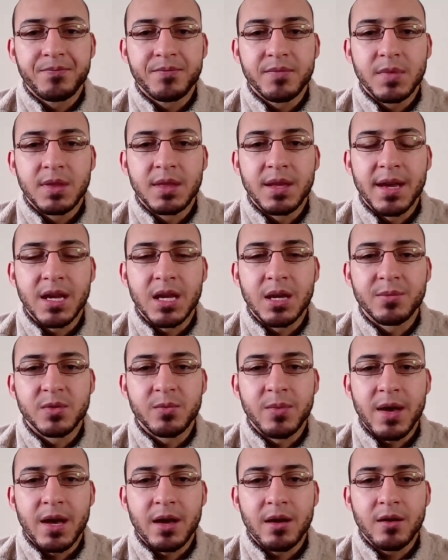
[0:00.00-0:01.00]
Knight comes
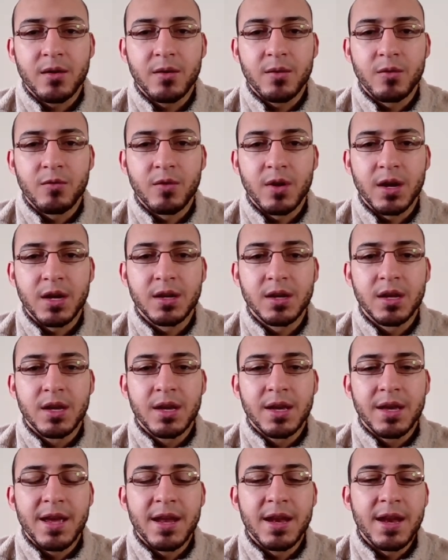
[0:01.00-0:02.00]
back, right?
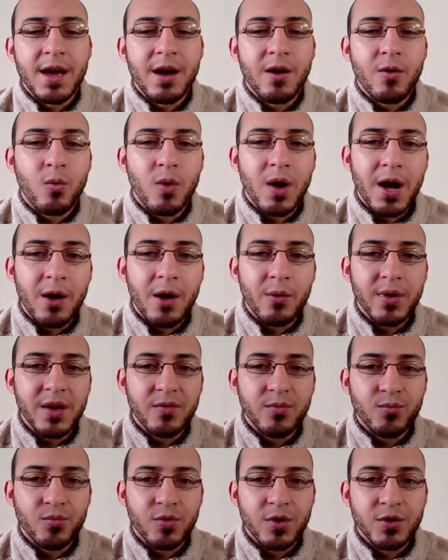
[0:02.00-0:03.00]
And now while we
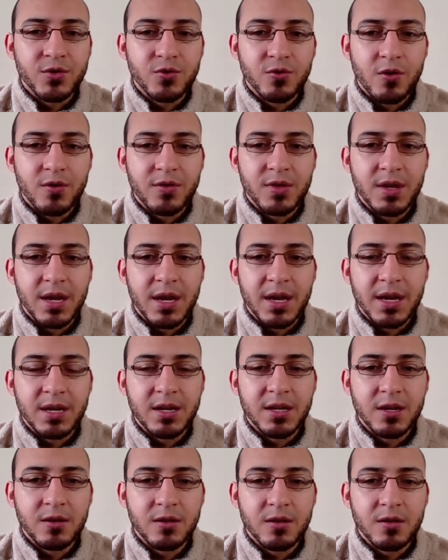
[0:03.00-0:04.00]
have pressure on the
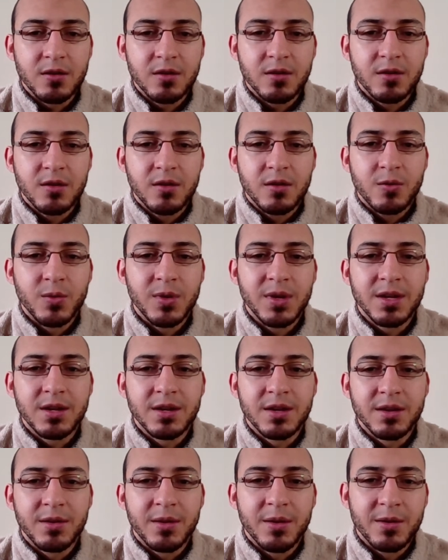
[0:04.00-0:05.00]
knight here, we
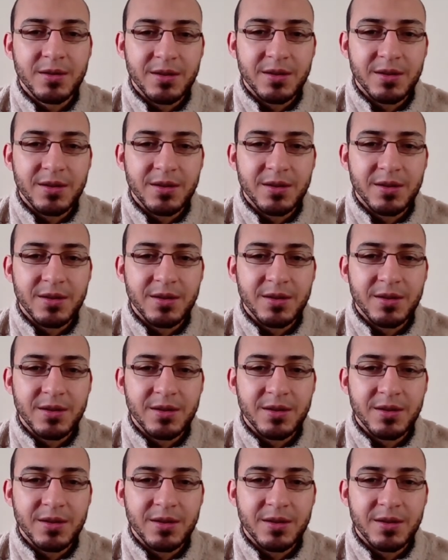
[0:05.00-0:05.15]
can